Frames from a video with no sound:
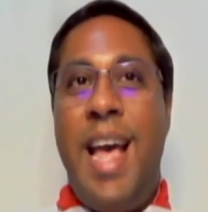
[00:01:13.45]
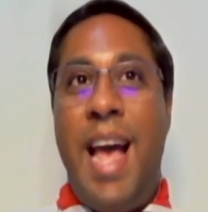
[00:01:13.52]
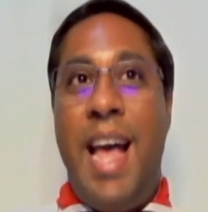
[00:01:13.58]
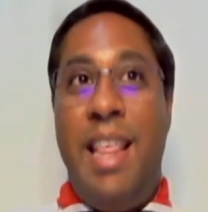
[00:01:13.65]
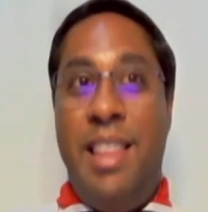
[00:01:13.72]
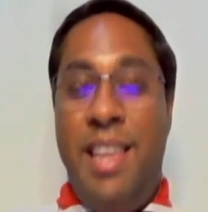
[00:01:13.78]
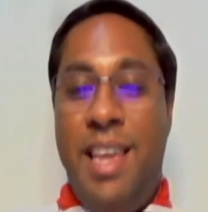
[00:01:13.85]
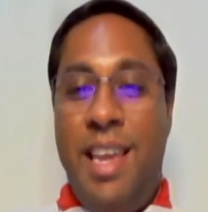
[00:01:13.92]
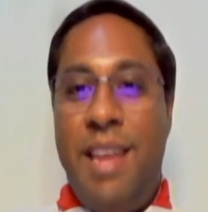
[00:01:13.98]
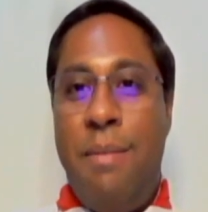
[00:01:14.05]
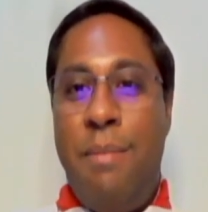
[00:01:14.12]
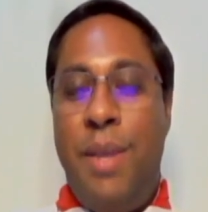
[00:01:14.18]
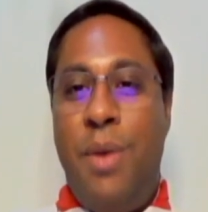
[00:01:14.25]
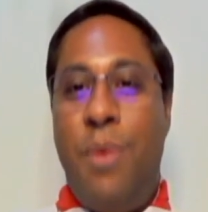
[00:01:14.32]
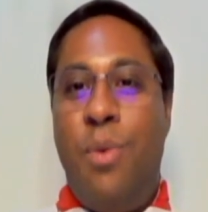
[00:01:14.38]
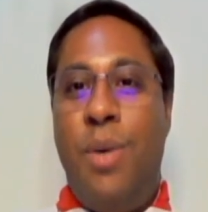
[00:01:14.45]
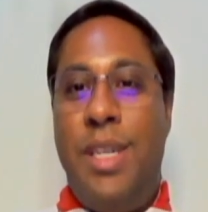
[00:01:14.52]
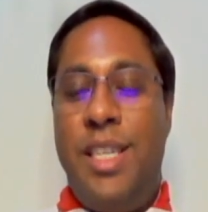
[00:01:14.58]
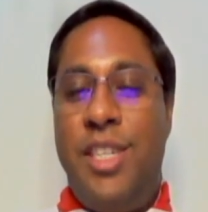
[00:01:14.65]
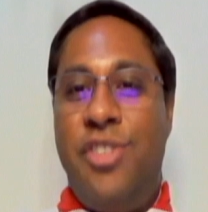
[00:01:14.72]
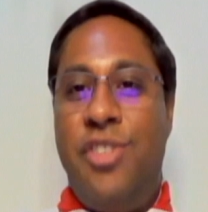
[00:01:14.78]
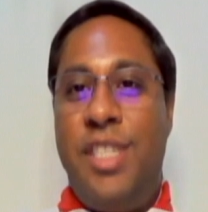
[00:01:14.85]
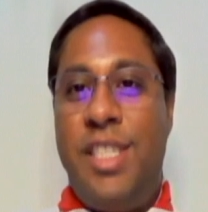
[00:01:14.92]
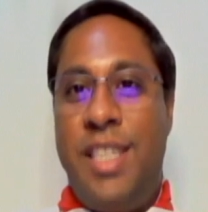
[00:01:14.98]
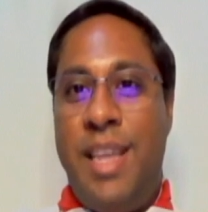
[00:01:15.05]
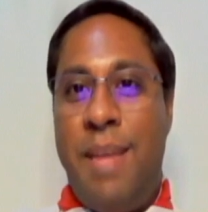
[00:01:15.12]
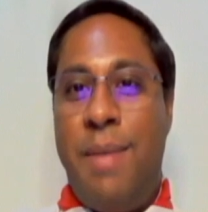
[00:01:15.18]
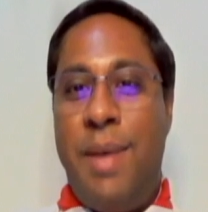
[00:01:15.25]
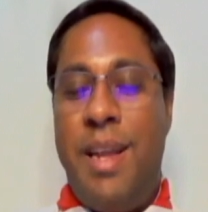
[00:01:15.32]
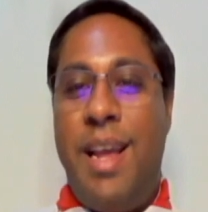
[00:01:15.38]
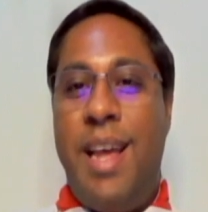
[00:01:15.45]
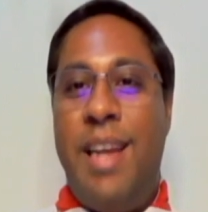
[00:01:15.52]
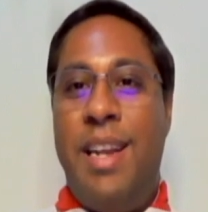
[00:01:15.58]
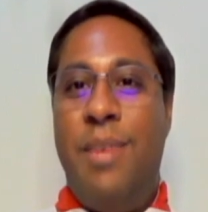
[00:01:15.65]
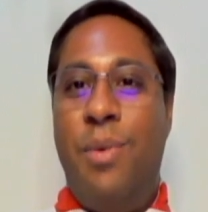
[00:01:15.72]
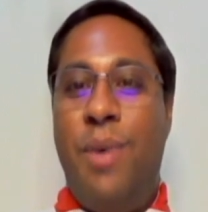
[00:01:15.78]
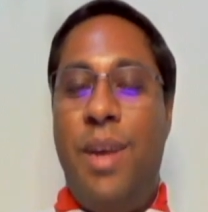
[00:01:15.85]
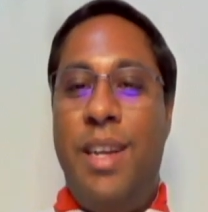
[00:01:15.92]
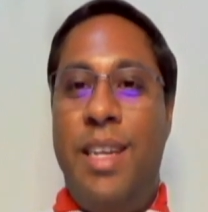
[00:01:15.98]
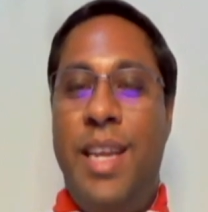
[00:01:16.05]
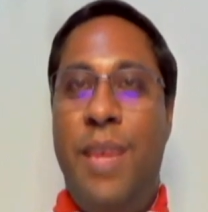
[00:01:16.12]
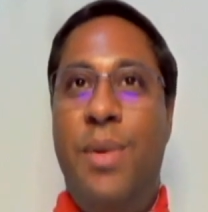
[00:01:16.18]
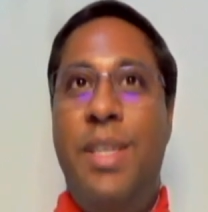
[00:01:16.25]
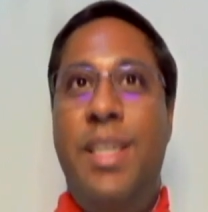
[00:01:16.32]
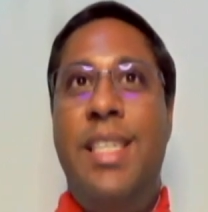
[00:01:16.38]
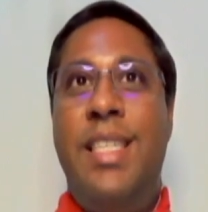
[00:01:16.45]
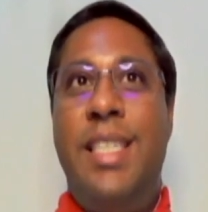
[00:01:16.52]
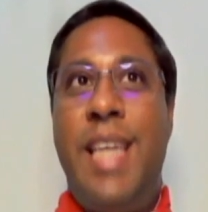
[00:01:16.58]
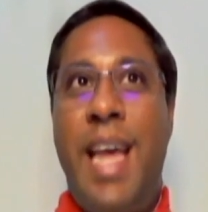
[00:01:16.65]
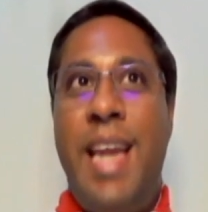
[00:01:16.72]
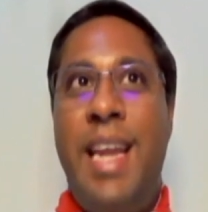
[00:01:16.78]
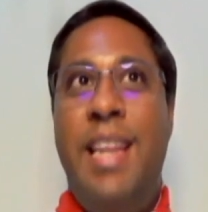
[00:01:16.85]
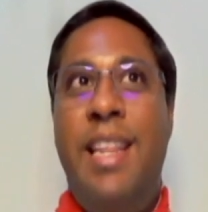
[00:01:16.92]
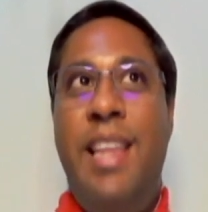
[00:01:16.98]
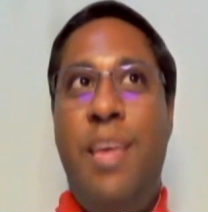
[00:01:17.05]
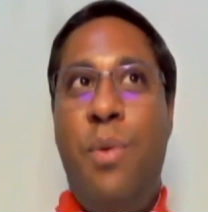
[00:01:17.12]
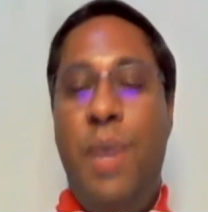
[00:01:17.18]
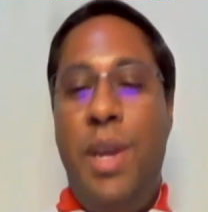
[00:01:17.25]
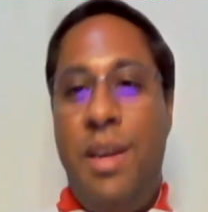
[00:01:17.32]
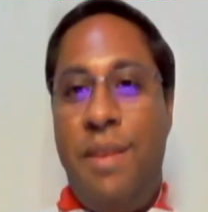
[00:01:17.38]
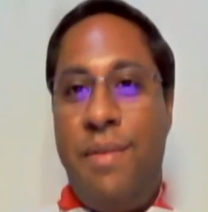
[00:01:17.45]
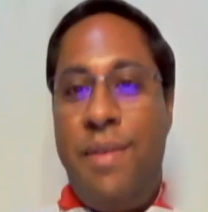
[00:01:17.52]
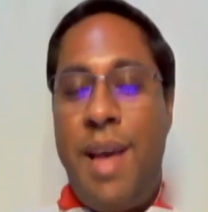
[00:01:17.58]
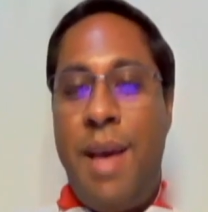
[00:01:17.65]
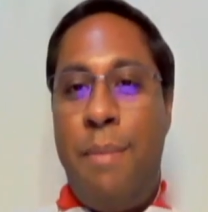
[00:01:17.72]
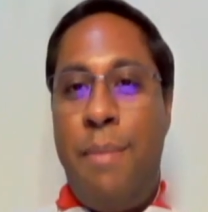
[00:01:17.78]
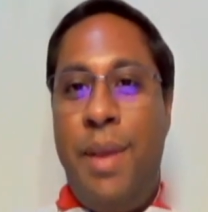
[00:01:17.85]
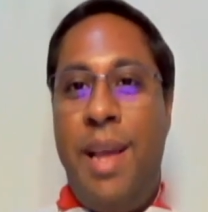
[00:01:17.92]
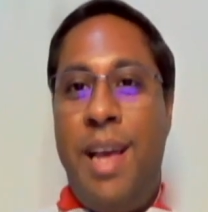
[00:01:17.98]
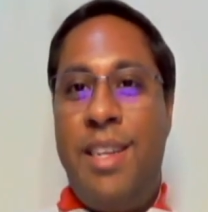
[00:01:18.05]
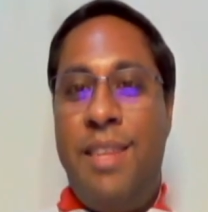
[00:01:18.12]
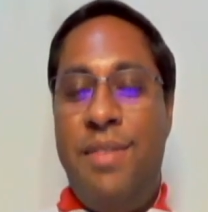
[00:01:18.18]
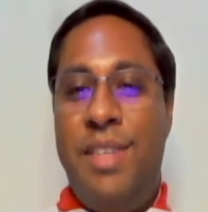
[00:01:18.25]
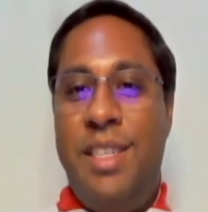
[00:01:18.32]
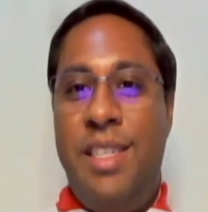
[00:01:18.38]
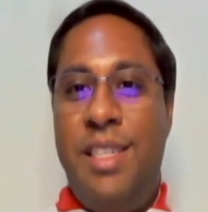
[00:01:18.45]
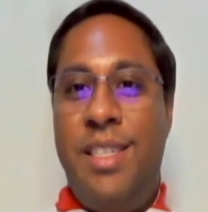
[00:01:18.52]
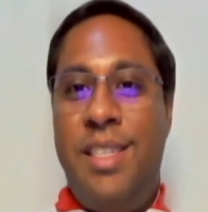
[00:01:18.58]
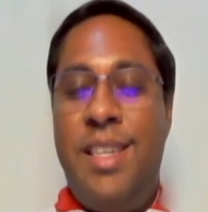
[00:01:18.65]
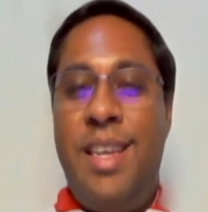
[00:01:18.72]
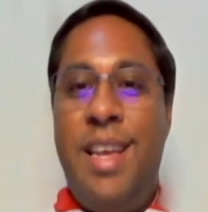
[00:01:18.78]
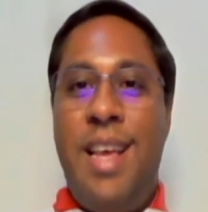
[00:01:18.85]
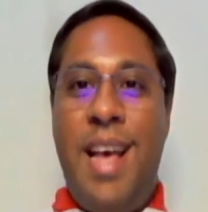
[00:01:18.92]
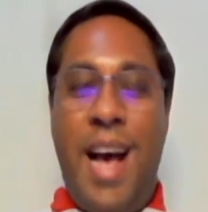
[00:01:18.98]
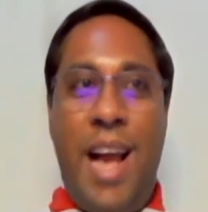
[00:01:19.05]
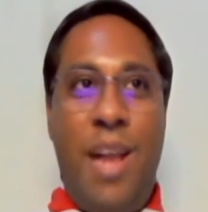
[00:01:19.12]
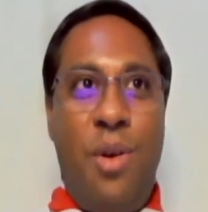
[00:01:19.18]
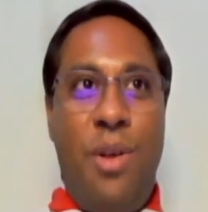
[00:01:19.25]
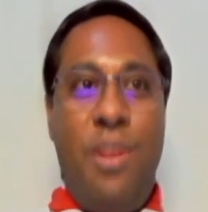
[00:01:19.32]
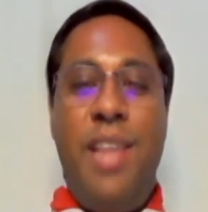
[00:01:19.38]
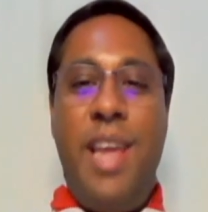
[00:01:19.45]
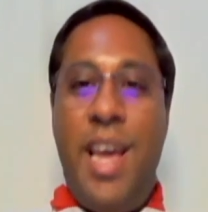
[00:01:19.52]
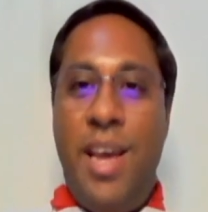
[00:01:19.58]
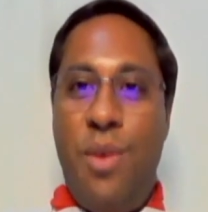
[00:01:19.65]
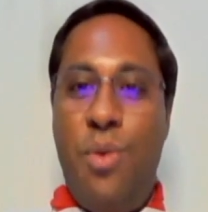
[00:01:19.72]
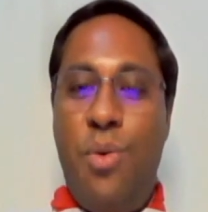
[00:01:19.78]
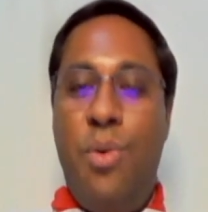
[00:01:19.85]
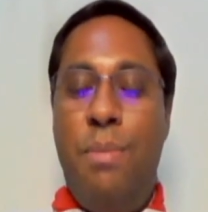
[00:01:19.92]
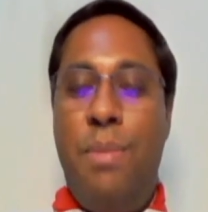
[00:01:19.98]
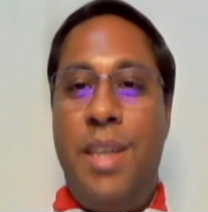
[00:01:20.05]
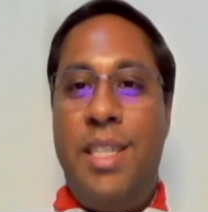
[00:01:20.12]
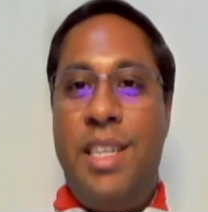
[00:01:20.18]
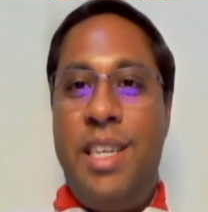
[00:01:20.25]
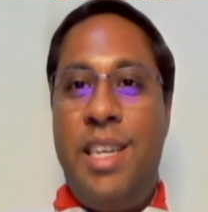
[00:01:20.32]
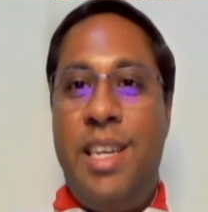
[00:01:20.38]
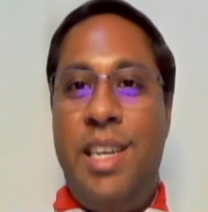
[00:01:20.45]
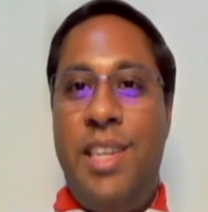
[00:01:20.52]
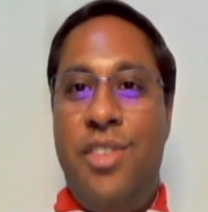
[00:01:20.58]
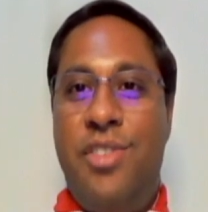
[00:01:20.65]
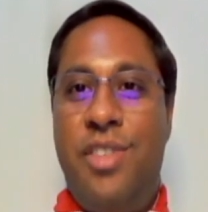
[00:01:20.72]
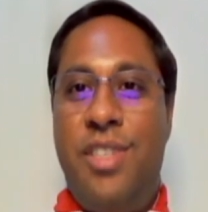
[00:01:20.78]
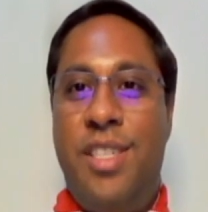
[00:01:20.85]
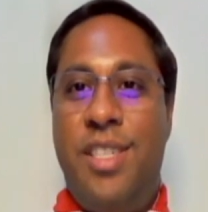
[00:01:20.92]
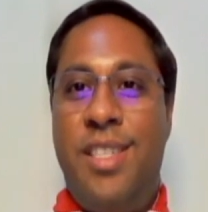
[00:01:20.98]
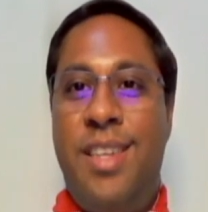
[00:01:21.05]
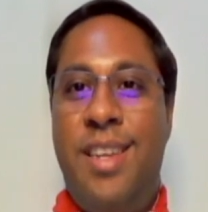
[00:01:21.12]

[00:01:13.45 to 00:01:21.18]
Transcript: and they can pick what interests them and, and they will design their week of camping activities along their own particular interests